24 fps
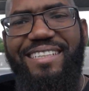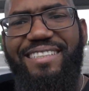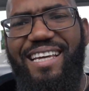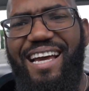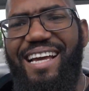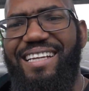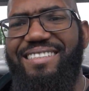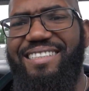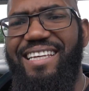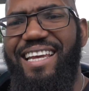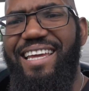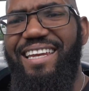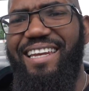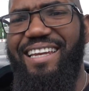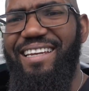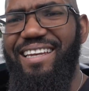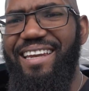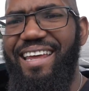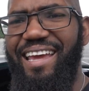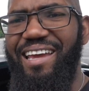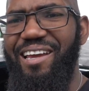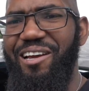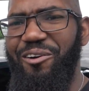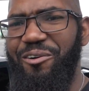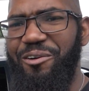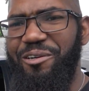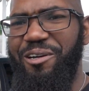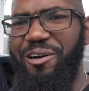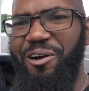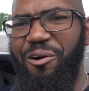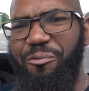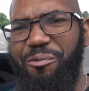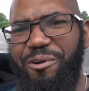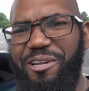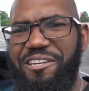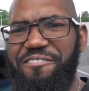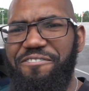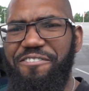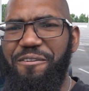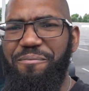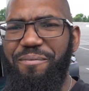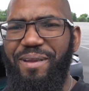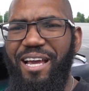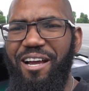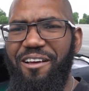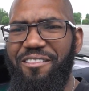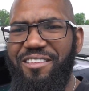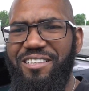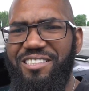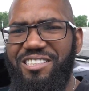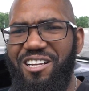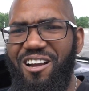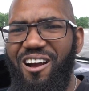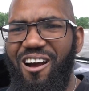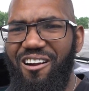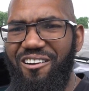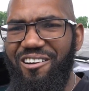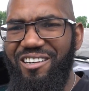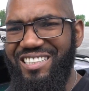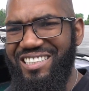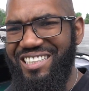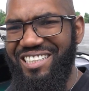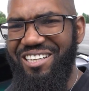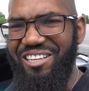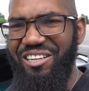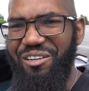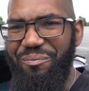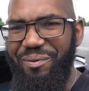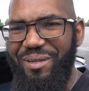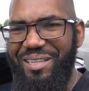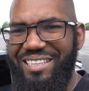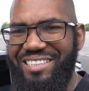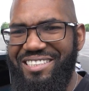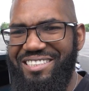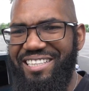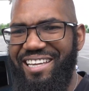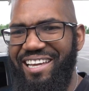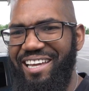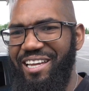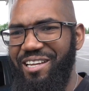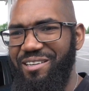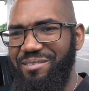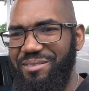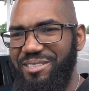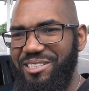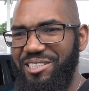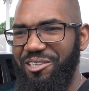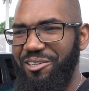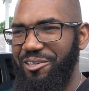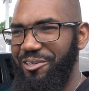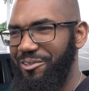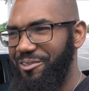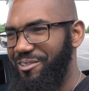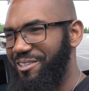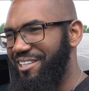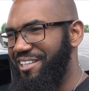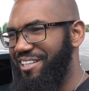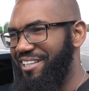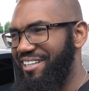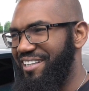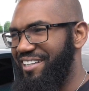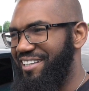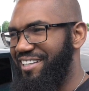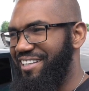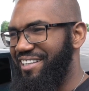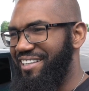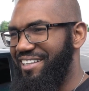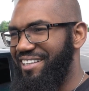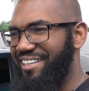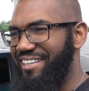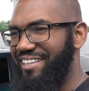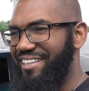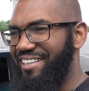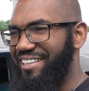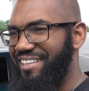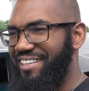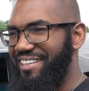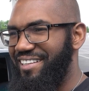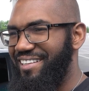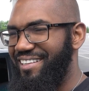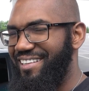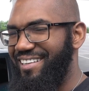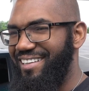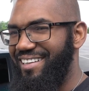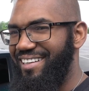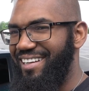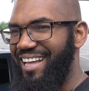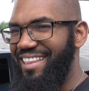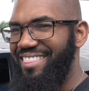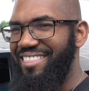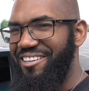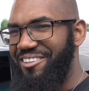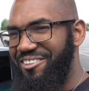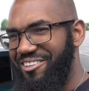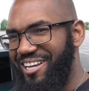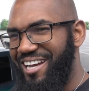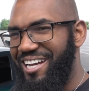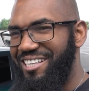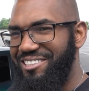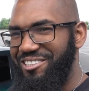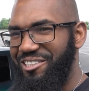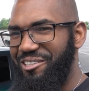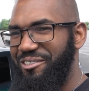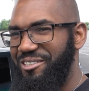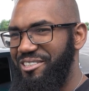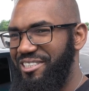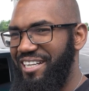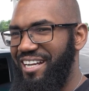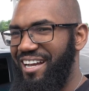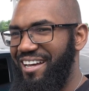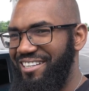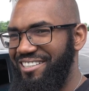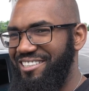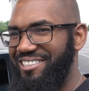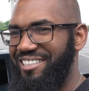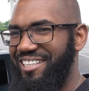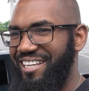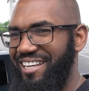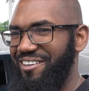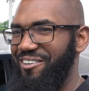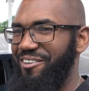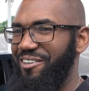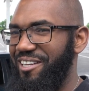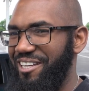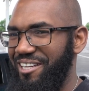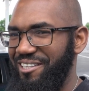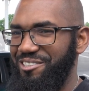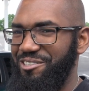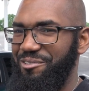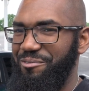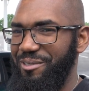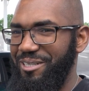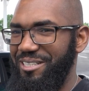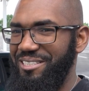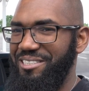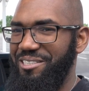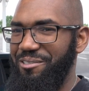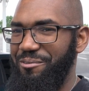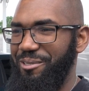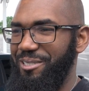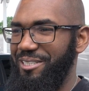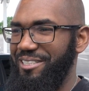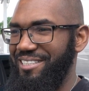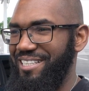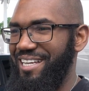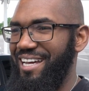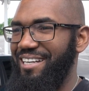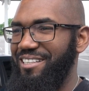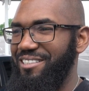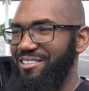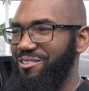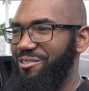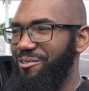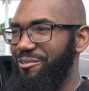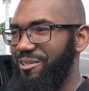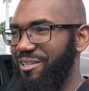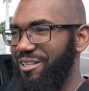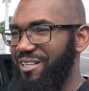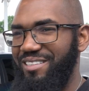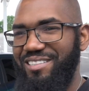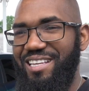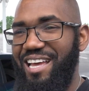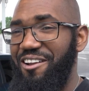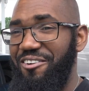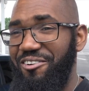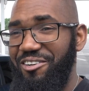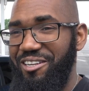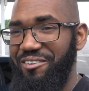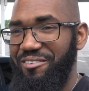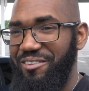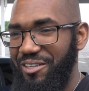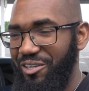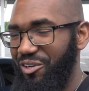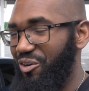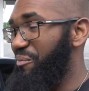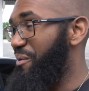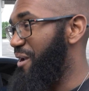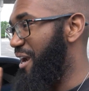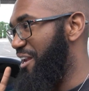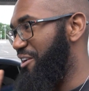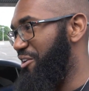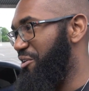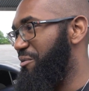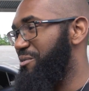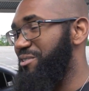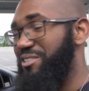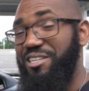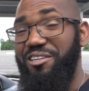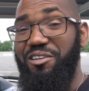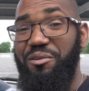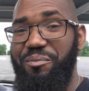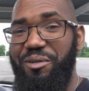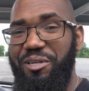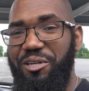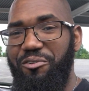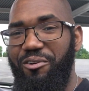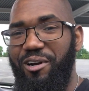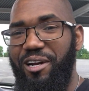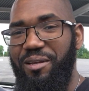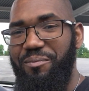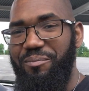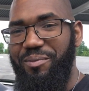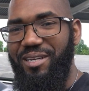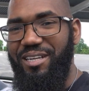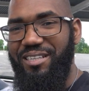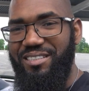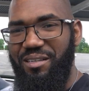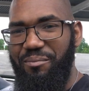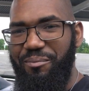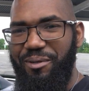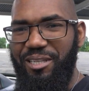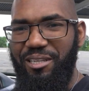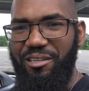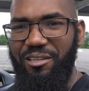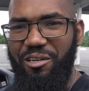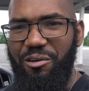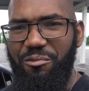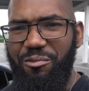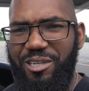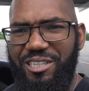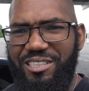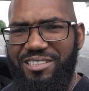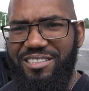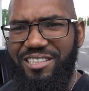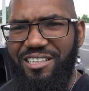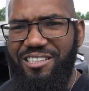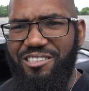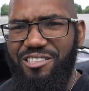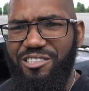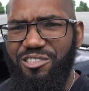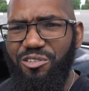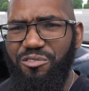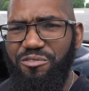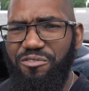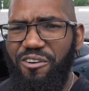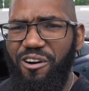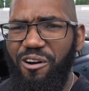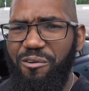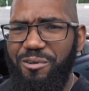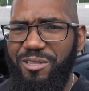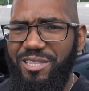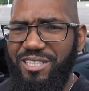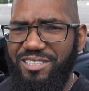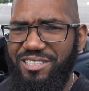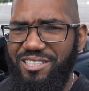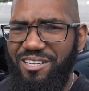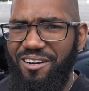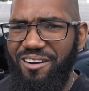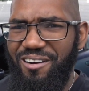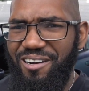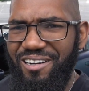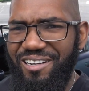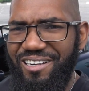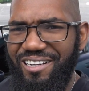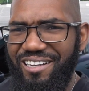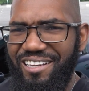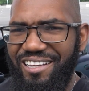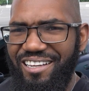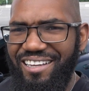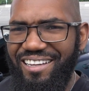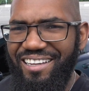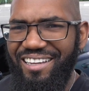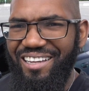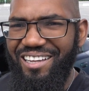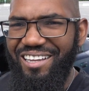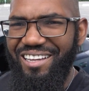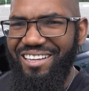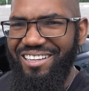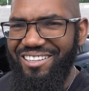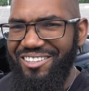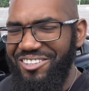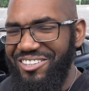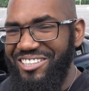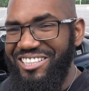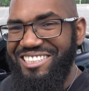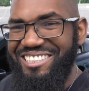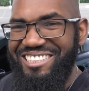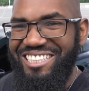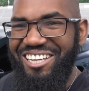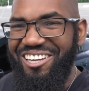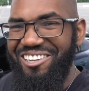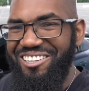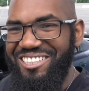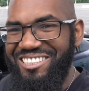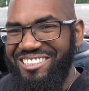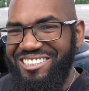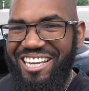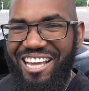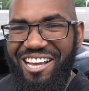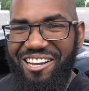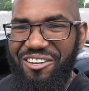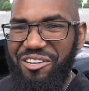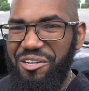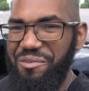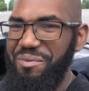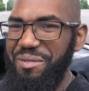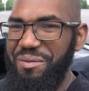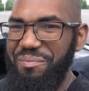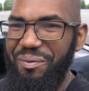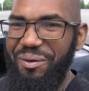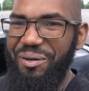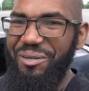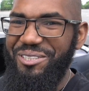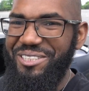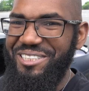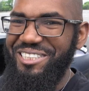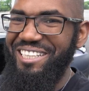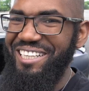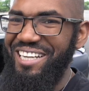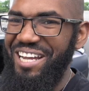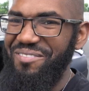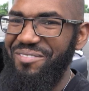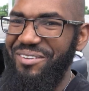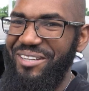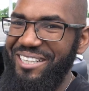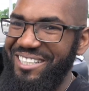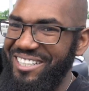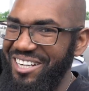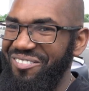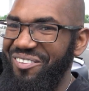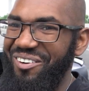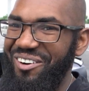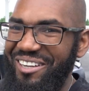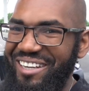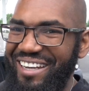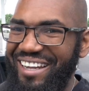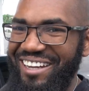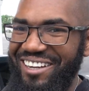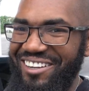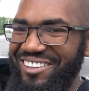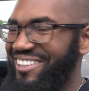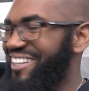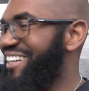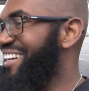Titanic now, and a week from now this car isn't going to be the same. So I think you guys should go check out his channel in case you want to see what he's got in store, because I don't even know, but I know it's going to be great, because I mean, look at what he's done so far with this car. You can tell it's not going to be bullshit. I mean, come on now.